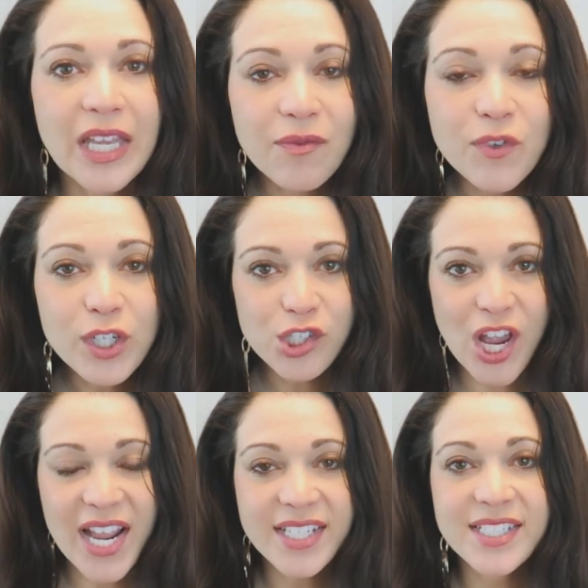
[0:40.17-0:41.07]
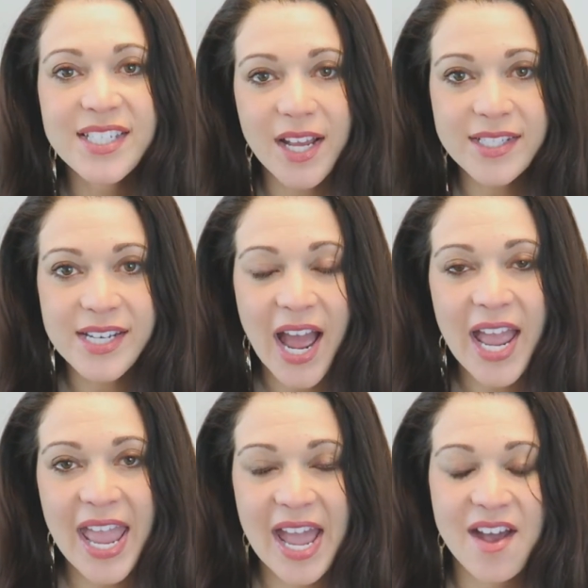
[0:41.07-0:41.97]
If your child does
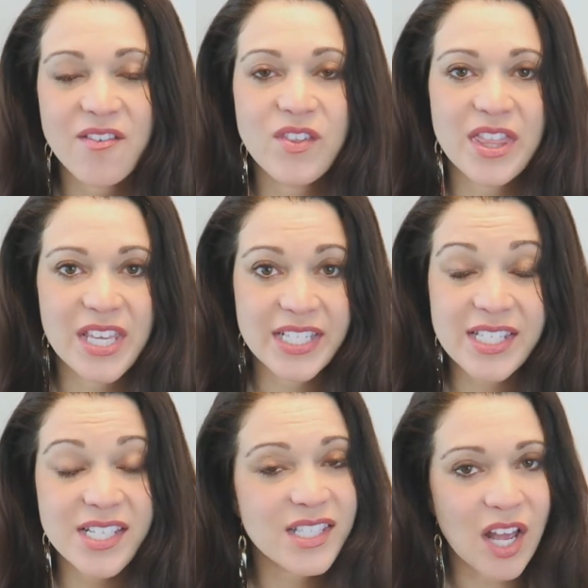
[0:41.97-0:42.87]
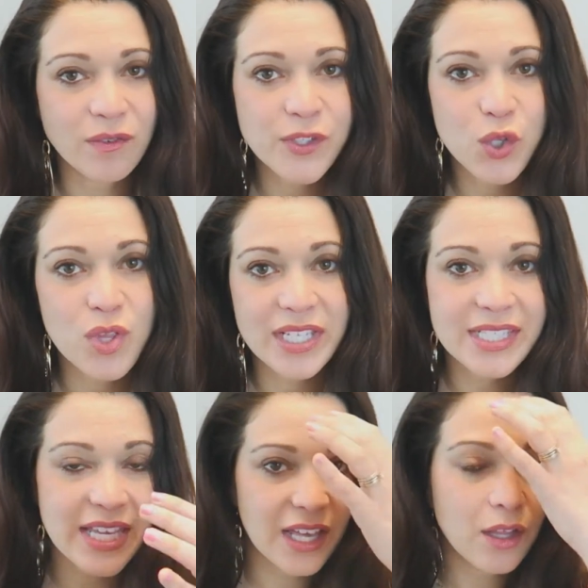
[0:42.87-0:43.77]
not have this
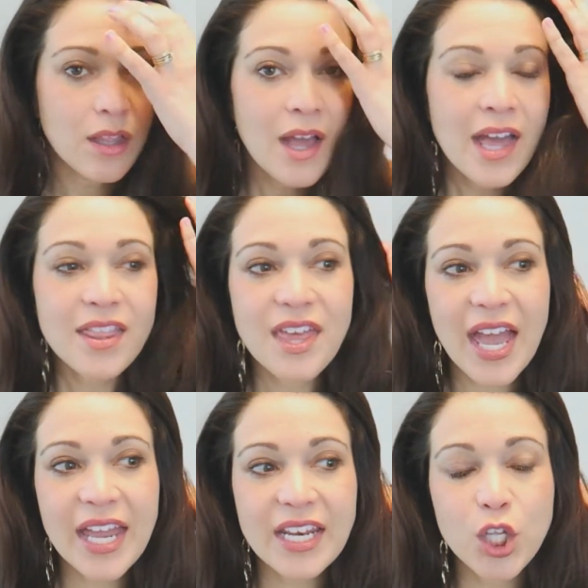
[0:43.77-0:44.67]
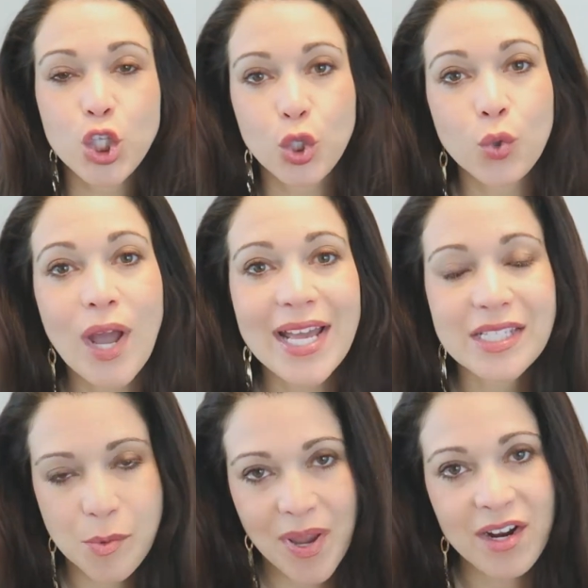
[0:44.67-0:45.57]
self-soothing skill, then you
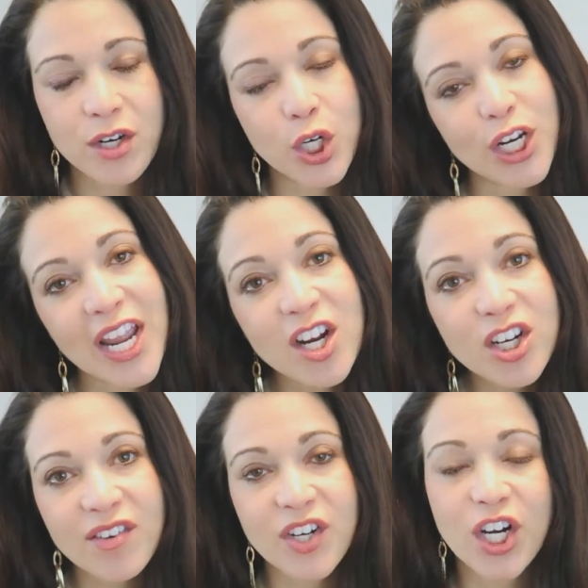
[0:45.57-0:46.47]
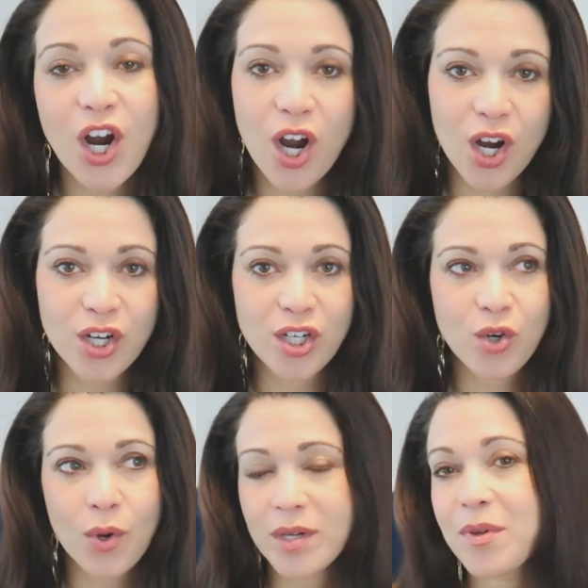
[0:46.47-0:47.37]
as the parent or caregiver are
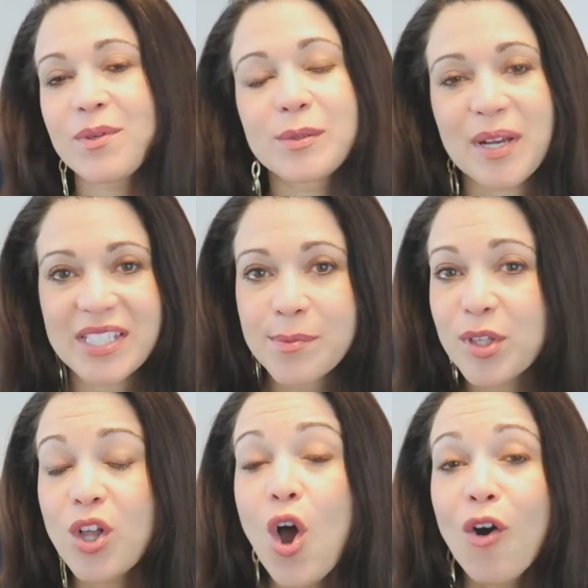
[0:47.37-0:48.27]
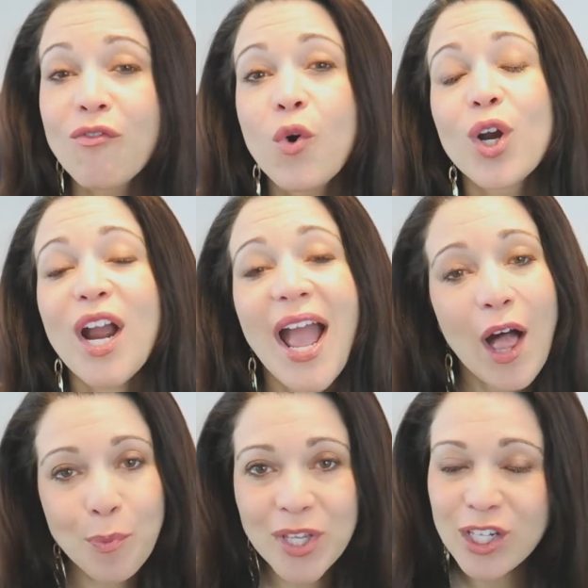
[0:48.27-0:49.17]
going to be responsible for
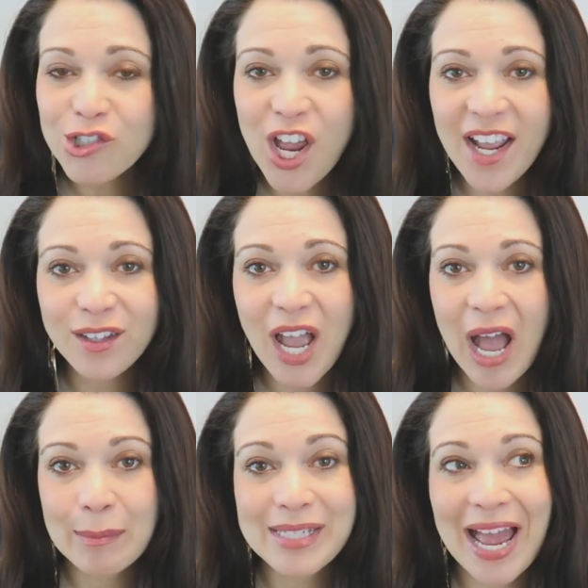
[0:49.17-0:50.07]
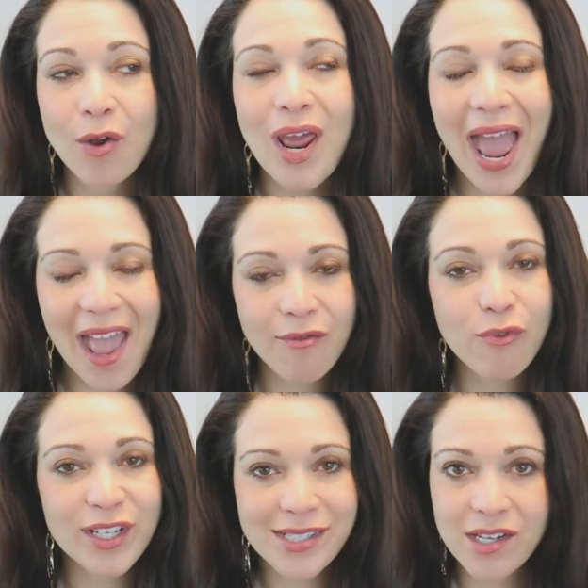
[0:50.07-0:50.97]
helping your child calm down
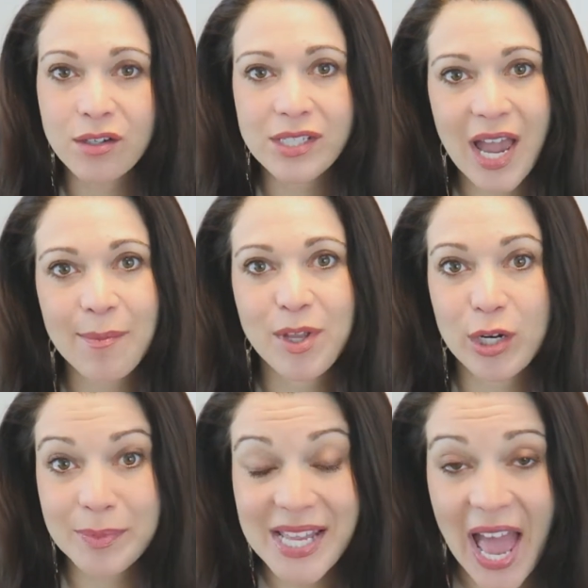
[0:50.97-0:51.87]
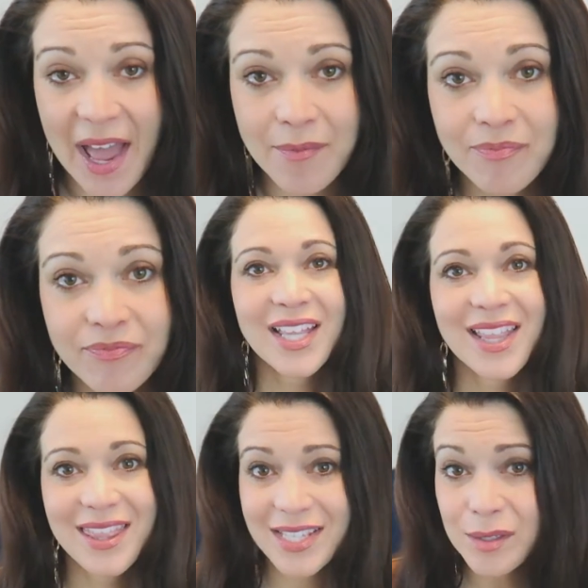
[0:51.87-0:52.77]
every single time they're upset.
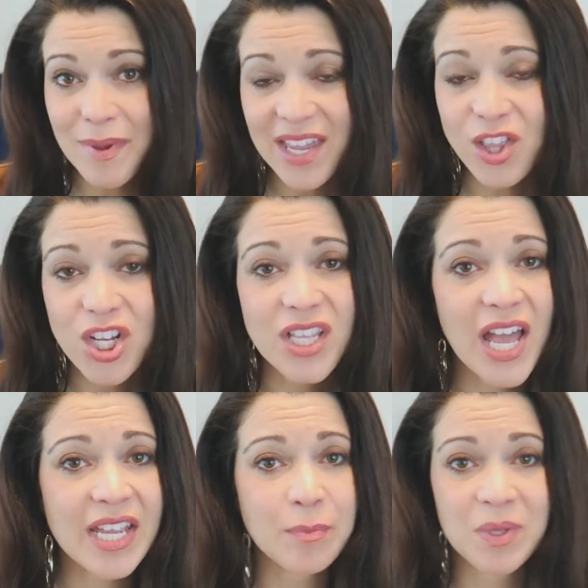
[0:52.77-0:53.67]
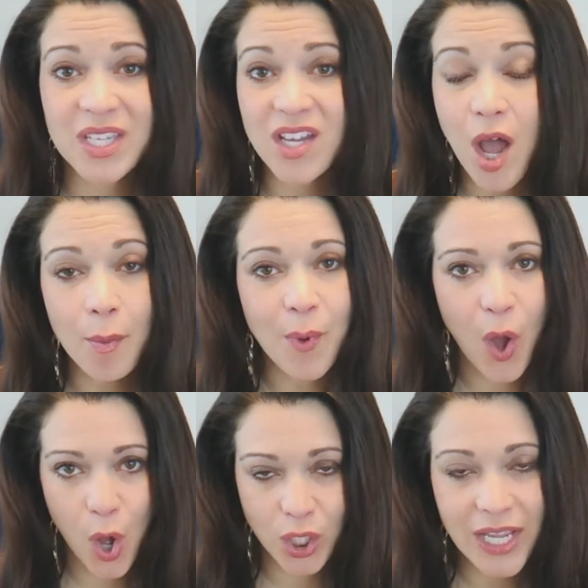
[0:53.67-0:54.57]
This may look like being up
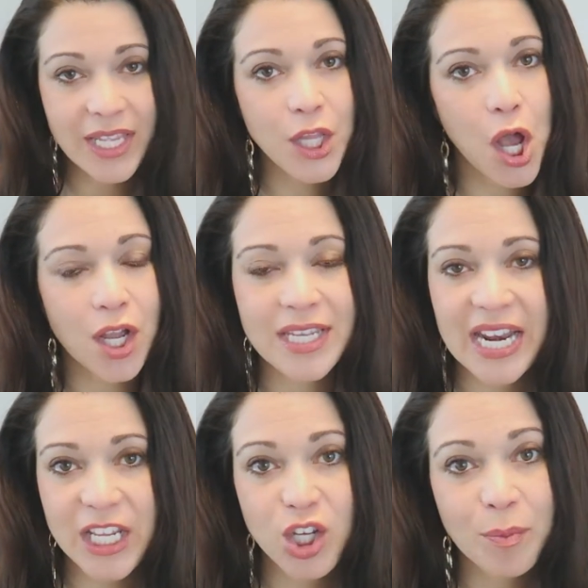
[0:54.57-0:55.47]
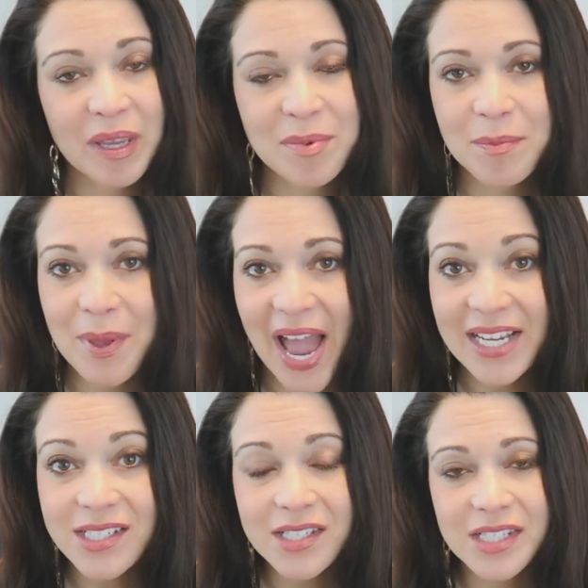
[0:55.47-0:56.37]
all night long, getting your baby
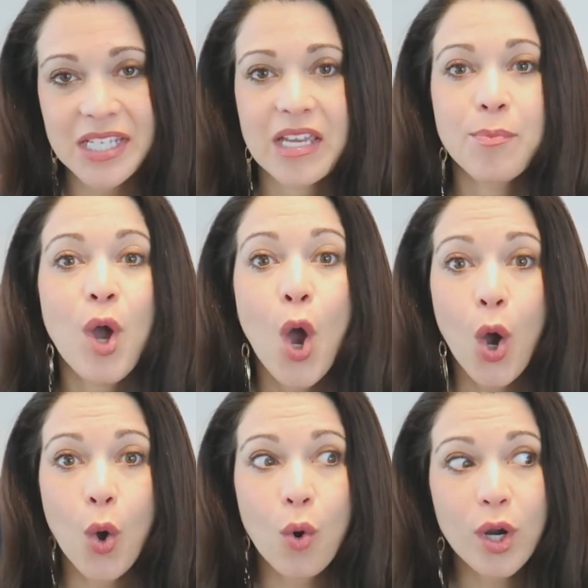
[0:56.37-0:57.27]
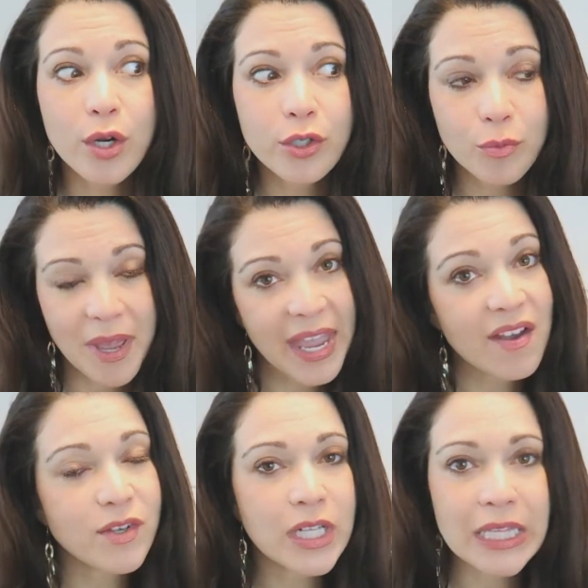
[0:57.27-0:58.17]
back to sleep, or you may
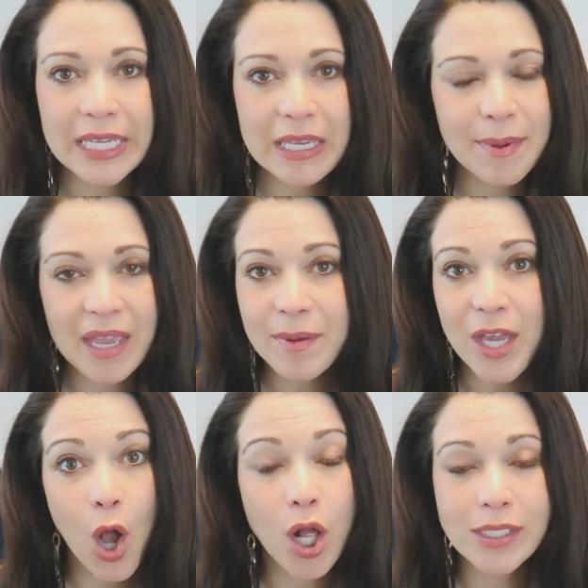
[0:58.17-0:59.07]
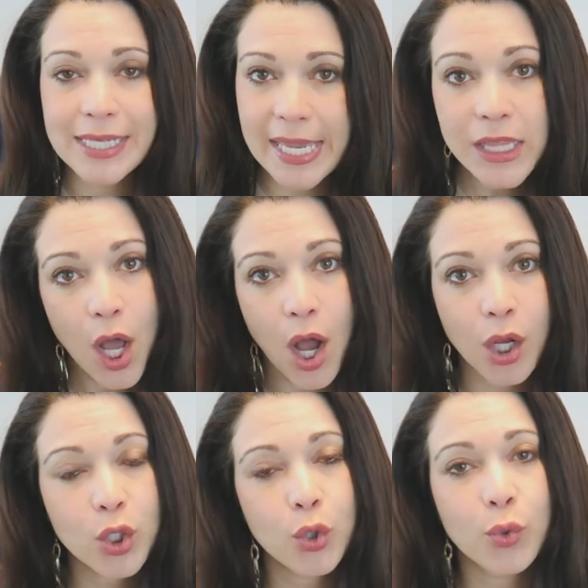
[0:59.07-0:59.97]
have a clingy baby all day
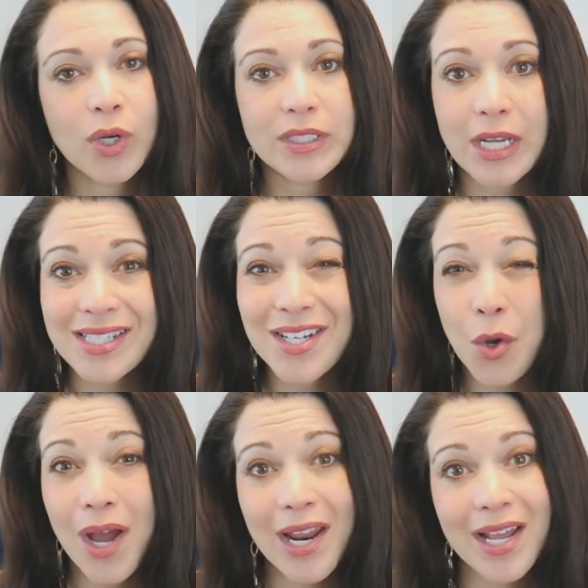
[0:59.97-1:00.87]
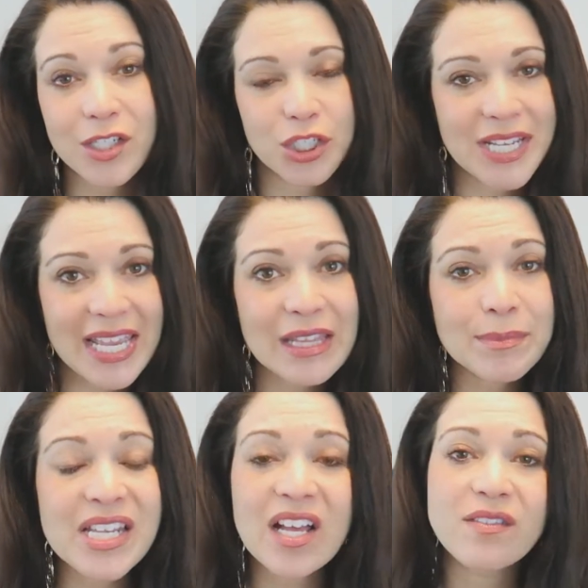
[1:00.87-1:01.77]
long who doesn't know how to entertain
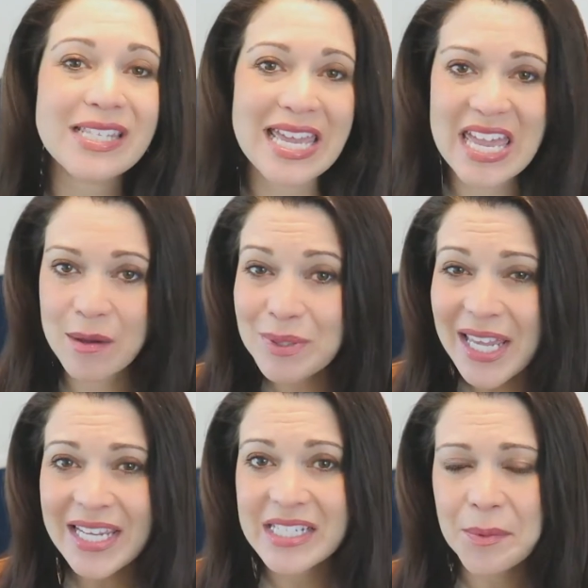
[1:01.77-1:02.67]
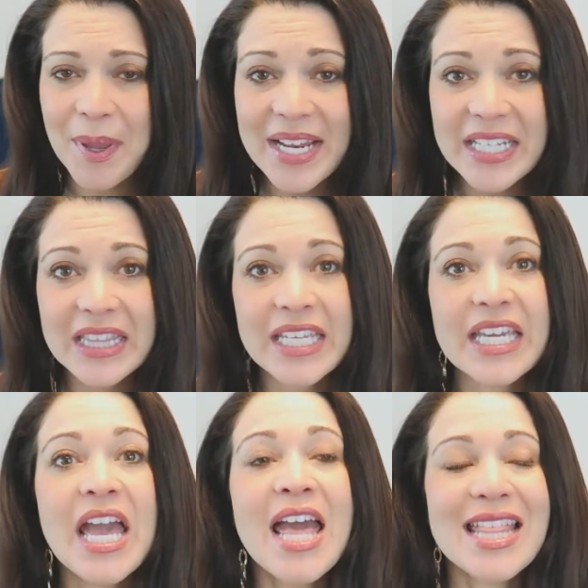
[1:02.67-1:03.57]
themselves, they can't play independently,